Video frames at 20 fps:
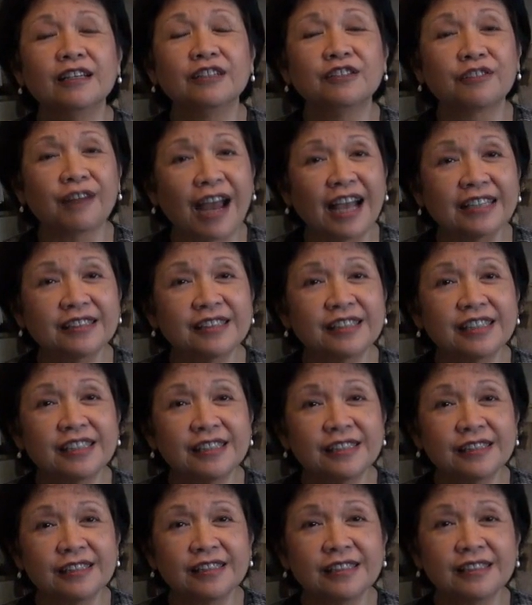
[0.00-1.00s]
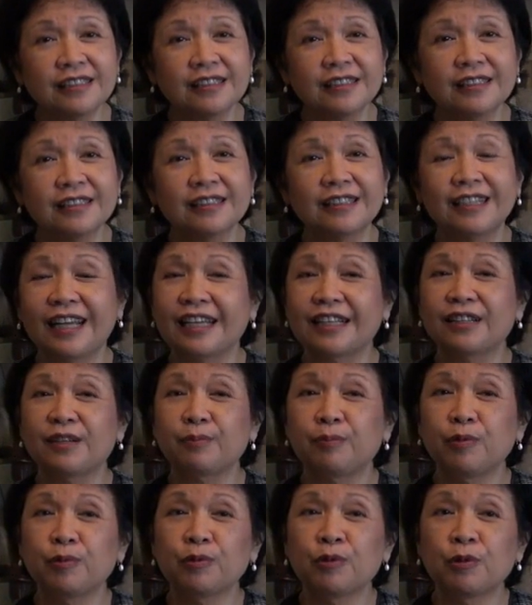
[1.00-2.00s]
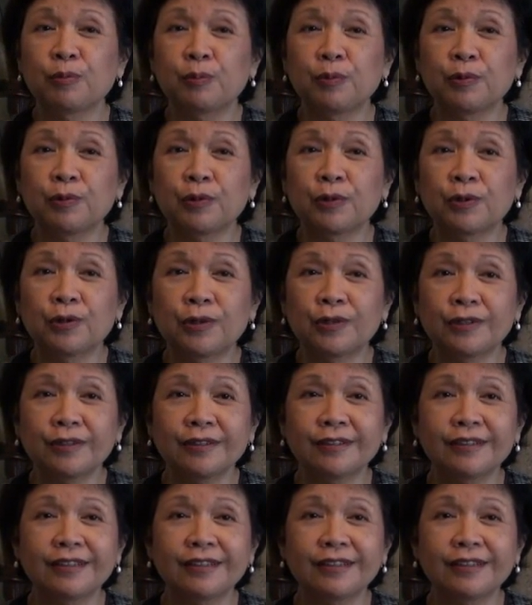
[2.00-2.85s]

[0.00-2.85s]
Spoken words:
grasses, like the pugo-pugo.